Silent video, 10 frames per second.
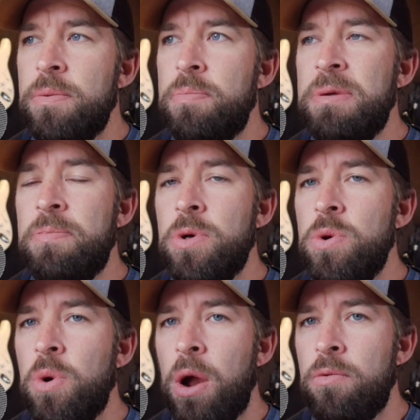people
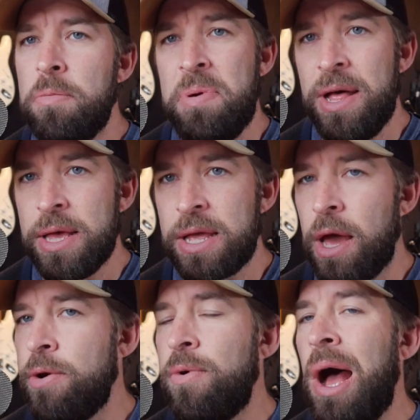who are rappelling
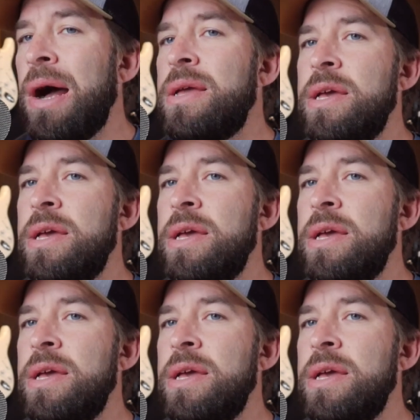on a rock.